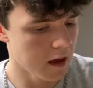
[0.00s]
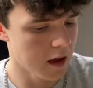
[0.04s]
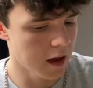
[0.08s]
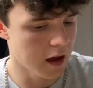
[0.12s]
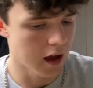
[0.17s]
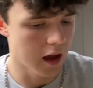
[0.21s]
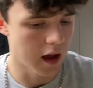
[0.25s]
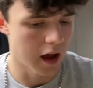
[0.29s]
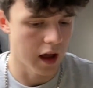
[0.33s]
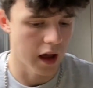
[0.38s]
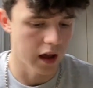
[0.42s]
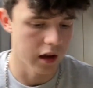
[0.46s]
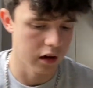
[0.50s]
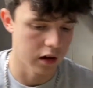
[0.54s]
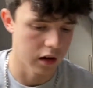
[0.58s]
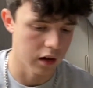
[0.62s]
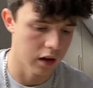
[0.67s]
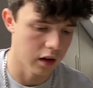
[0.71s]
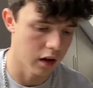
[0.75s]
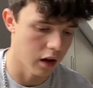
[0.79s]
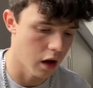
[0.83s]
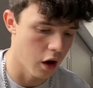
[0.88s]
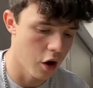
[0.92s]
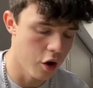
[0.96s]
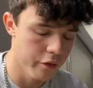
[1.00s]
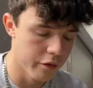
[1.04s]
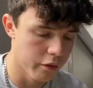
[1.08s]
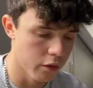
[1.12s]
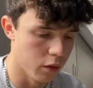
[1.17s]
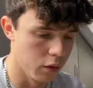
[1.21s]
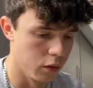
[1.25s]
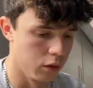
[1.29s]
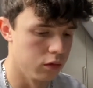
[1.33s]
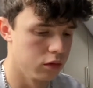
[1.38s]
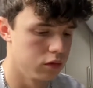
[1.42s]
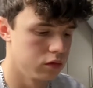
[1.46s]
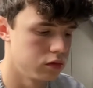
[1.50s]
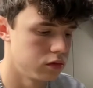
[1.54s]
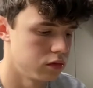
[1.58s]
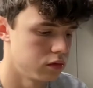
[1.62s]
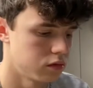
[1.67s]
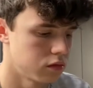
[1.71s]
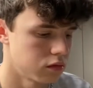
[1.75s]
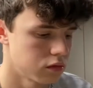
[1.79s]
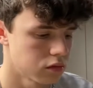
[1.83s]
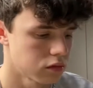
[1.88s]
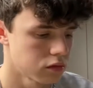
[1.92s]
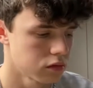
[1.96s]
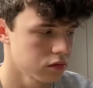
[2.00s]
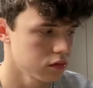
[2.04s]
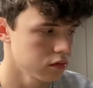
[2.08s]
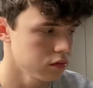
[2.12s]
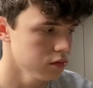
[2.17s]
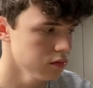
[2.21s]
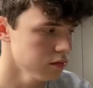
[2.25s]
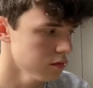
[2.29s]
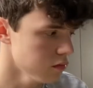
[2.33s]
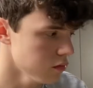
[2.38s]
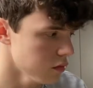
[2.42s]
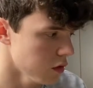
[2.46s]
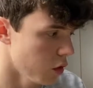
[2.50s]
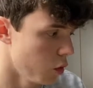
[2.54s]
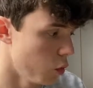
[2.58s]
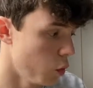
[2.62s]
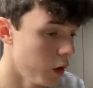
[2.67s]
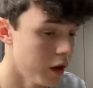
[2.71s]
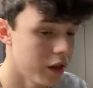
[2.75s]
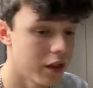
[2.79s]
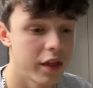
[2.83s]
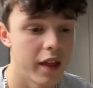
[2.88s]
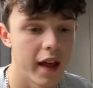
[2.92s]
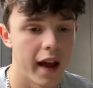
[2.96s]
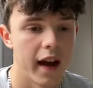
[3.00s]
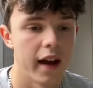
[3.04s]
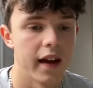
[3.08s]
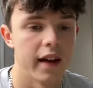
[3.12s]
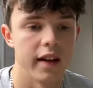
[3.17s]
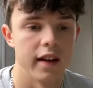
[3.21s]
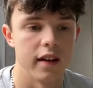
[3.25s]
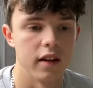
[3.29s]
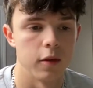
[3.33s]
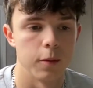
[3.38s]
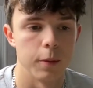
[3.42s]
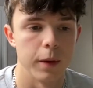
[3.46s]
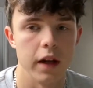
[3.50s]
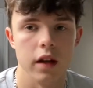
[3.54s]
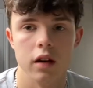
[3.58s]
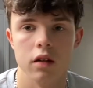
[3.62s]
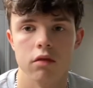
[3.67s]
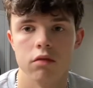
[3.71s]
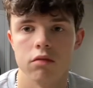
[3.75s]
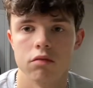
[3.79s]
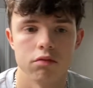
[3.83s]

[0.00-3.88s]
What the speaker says: And overall, with that, it has been,